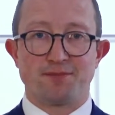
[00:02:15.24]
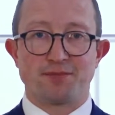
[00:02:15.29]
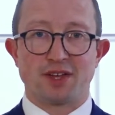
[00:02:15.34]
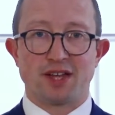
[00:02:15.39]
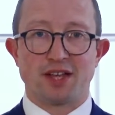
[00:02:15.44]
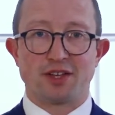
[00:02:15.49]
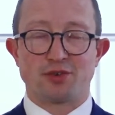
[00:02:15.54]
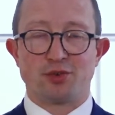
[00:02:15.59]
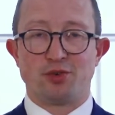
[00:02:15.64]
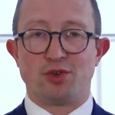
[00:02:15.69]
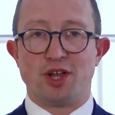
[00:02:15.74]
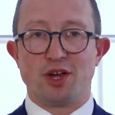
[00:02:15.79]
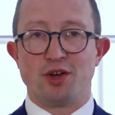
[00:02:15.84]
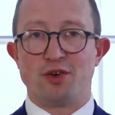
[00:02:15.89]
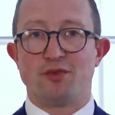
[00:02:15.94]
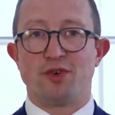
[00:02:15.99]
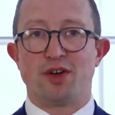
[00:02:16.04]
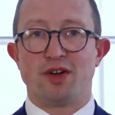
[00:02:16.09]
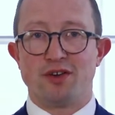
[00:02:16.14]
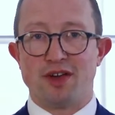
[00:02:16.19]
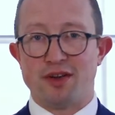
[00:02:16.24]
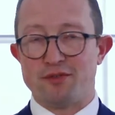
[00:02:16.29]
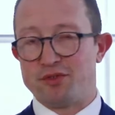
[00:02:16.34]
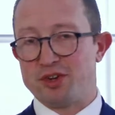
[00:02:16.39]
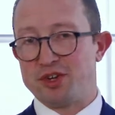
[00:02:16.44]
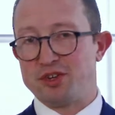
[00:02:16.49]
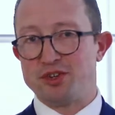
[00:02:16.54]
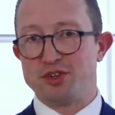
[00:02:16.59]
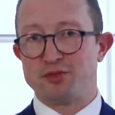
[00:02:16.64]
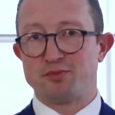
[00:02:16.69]
It's all over
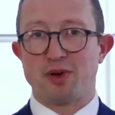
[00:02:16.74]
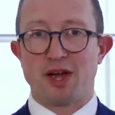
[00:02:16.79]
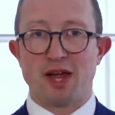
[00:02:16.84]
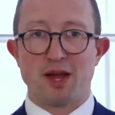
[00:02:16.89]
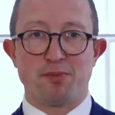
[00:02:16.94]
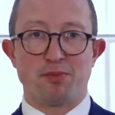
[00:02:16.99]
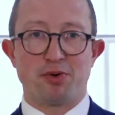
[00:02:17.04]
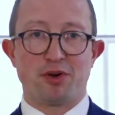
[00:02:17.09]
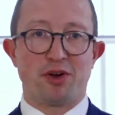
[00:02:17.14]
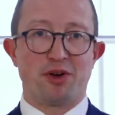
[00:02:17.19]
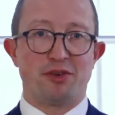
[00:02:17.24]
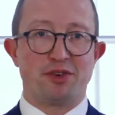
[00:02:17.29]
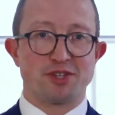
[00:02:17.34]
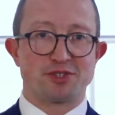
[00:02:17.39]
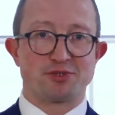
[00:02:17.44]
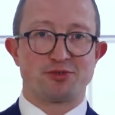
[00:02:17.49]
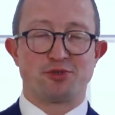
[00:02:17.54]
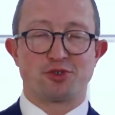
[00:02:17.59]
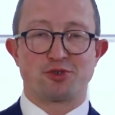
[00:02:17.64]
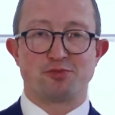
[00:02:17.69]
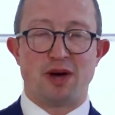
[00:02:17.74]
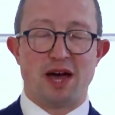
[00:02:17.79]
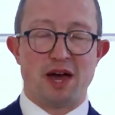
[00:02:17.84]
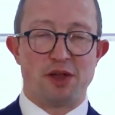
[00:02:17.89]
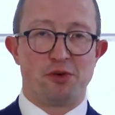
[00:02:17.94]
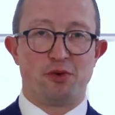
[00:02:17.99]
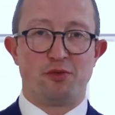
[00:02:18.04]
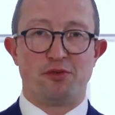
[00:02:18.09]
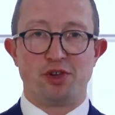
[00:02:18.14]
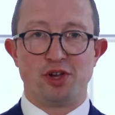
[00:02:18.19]
every newspaper and it's talked about
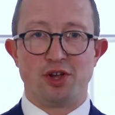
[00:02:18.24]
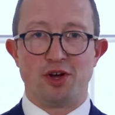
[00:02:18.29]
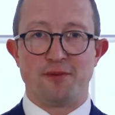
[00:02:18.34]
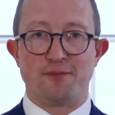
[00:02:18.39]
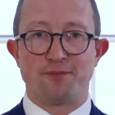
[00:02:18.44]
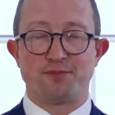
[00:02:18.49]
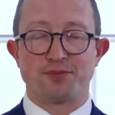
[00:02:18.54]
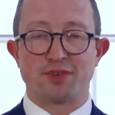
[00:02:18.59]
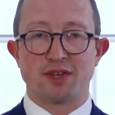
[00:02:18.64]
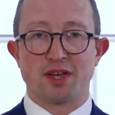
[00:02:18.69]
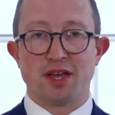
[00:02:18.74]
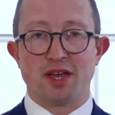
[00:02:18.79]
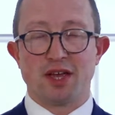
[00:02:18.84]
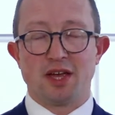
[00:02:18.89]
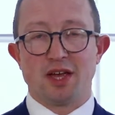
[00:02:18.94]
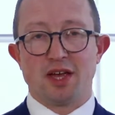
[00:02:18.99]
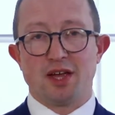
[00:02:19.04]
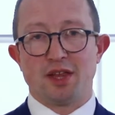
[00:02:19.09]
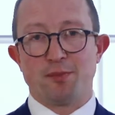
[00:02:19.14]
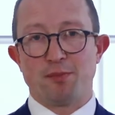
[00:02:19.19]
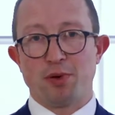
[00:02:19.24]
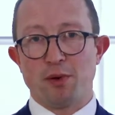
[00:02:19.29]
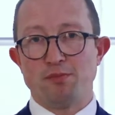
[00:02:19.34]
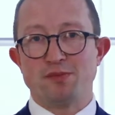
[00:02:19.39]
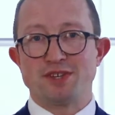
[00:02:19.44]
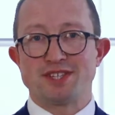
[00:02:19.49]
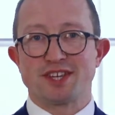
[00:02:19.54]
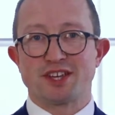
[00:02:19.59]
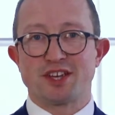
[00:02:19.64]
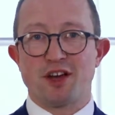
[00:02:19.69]
an awful lot. The problem
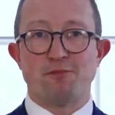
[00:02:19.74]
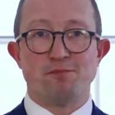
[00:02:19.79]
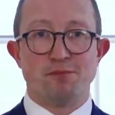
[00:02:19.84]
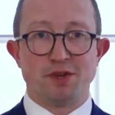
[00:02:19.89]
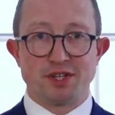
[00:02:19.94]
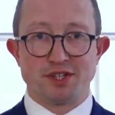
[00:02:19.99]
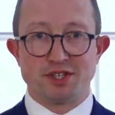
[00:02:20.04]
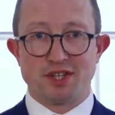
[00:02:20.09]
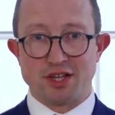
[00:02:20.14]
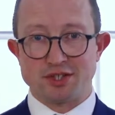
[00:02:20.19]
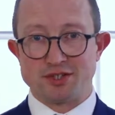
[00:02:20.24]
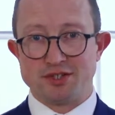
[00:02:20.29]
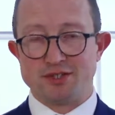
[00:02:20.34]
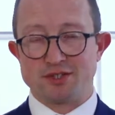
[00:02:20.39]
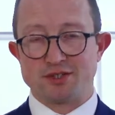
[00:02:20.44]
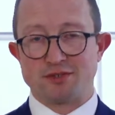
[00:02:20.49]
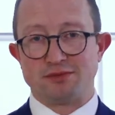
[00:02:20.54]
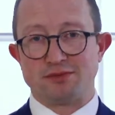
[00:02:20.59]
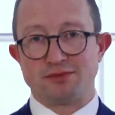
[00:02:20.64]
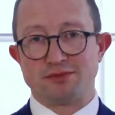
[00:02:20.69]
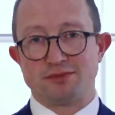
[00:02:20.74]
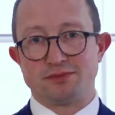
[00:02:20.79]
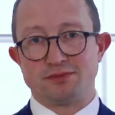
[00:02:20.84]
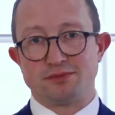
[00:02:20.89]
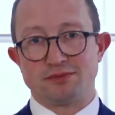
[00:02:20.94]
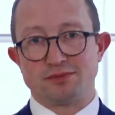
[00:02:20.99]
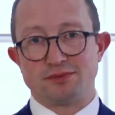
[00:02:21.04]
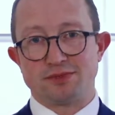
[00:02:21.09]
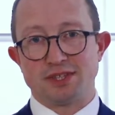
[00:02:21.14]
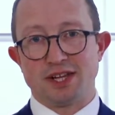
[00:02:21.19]
is the government doesn't,
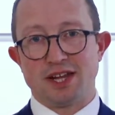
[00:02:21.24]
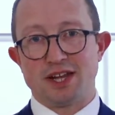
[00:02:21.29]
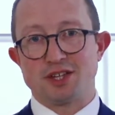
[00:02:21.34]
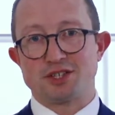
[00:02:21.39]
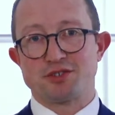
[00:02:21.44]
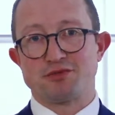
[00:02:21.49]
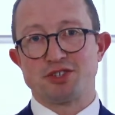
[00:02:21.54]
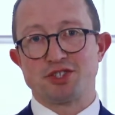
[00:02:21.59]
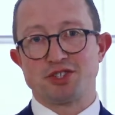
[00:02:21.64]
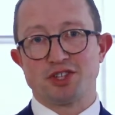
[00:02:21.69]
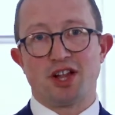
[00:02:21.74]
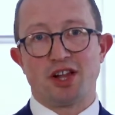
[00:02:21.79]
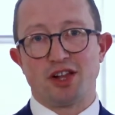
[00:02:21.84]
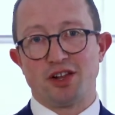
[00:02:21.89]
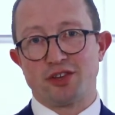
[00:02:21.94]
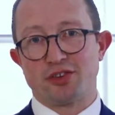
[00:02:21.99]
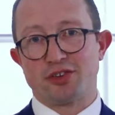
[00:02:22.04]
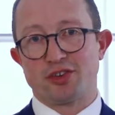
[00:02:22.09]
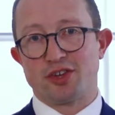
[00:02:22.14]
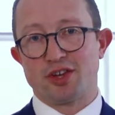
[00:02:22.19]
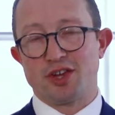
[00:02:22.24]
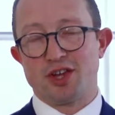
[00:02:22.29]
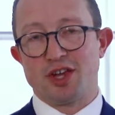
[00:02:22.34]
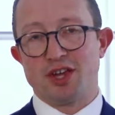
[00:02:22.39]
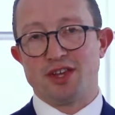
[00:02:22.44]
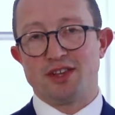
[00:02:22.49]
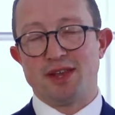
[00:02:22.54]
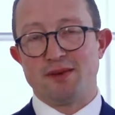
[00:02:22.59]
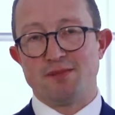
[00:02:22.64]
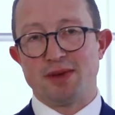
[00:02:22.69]
and as a result,
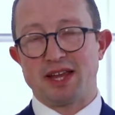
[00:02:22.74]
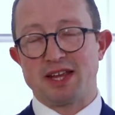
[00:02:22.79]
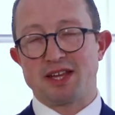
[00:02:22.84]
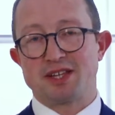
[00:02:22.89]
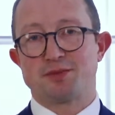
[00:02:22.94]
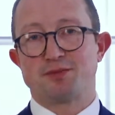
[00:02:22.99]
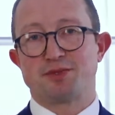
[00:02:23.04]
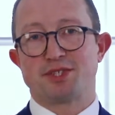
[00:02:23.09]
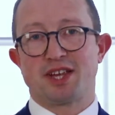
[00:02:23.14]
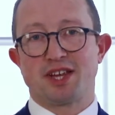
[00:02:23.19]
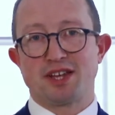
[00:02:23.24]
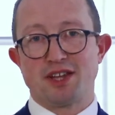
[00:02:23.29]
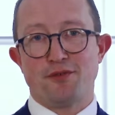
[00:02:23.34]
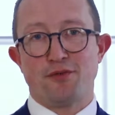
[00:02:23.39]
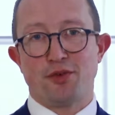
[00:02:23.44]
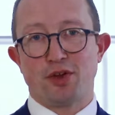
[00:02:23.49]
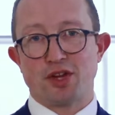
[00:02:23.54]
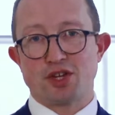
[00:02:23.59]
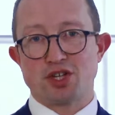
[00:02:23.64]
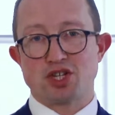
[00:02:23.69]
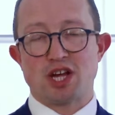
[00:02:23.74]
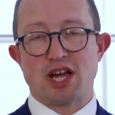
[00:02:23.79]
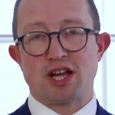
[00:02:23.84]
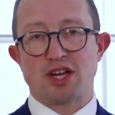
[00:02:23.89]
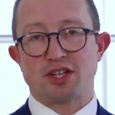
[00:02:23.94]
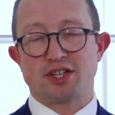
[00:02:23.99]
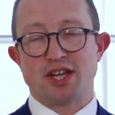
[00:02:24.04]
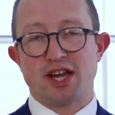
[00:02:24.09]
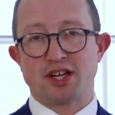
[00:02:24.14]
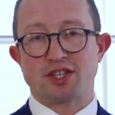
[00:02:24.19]
they're making some significant
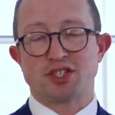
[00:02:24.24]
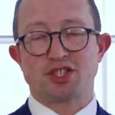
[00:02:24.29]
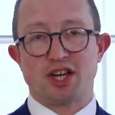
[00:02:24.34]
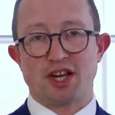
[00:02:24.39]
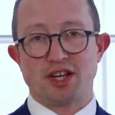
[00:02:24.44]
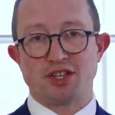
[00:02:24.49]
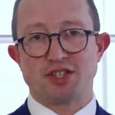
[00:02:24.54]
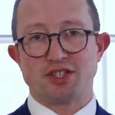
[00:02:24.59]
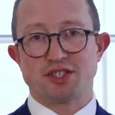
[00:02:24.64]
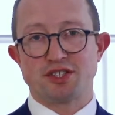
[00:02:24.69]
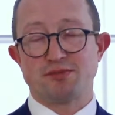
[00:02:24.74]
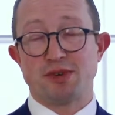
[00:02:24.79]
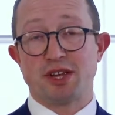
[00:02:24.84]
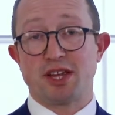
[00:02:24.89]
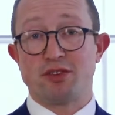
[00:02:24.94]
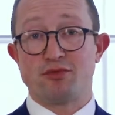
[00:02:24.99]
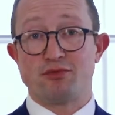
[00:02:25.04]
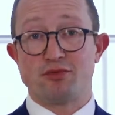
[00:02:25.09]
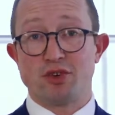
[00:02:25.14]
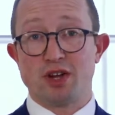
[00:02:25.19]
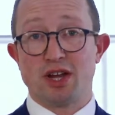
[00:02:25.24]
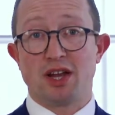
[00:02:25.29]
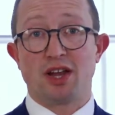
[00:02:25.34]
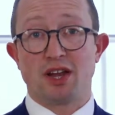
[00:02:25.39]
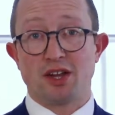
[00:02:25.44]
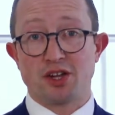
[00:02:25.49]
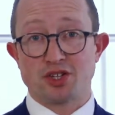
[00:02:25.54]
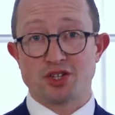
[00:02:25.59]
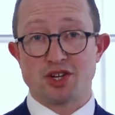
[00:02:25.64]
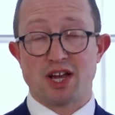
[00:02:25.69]
tax changes to make it really
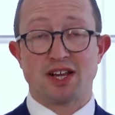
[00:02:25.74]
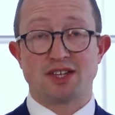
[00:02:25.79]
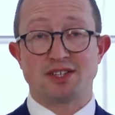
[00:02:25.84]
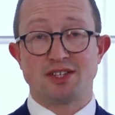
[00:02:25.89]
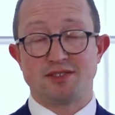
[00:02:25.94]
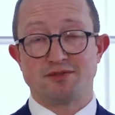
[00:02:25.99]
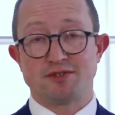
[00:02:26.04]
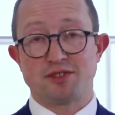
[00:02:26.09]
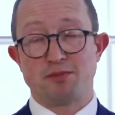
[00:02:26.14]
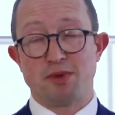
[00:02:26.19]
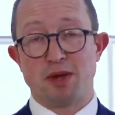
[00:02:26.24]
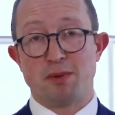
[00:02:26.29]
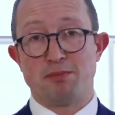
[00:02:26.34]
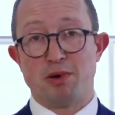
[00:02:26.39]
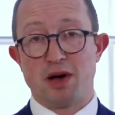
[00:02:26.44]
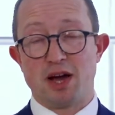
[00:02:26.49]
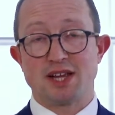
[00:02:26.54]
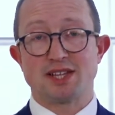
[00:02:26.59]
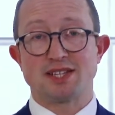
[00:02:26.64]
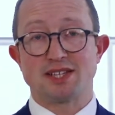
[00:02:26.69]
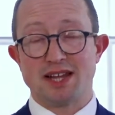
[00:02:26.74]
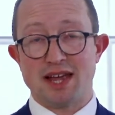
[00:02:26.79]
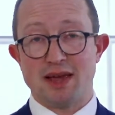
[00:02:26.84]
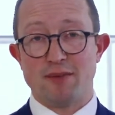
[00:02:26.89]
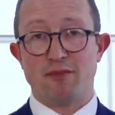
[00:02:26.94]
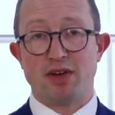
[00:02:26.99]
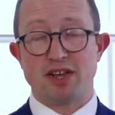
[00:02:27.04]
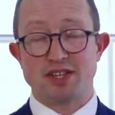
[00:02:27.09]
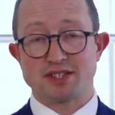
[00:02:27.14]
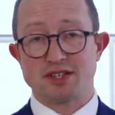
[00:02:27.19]
unattractive to be a buy-to-let
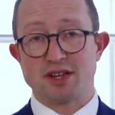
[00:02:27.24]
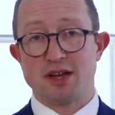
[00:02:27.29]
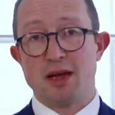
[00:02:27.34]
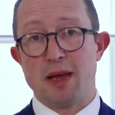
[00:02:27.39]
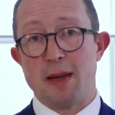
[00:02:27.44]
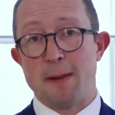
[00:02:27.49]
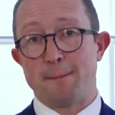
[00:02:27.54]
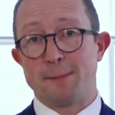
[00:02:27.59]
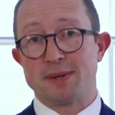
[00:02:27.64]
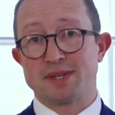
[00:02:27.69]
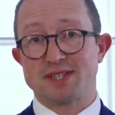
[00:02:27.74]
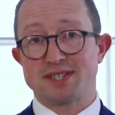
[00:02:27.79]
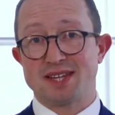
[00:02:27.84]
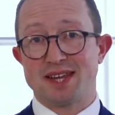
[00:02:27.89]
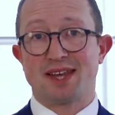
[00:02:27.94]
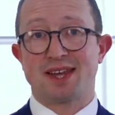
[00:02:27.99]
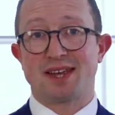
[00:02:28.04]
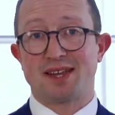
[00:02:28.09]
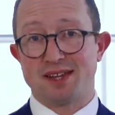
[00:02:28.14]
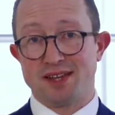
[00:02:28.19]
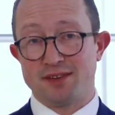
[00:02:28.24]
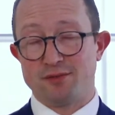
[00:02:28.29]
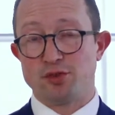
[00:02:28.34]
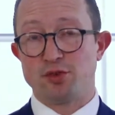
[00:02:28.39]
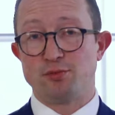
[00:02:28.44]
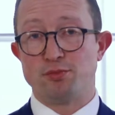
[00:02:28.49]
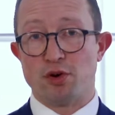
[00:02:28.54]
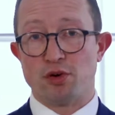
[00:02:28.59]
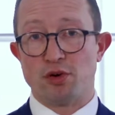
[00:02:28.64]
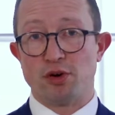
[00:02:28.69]
investor, particularly if
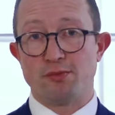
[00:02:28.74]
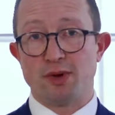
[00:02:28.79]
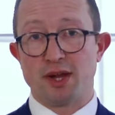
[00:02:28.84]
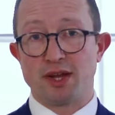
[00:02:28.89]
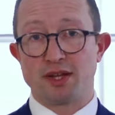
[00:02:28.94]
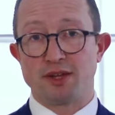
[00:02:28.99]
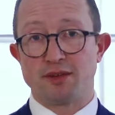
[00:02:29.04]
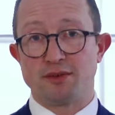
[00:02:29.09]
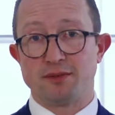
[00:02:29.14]
you borrow money.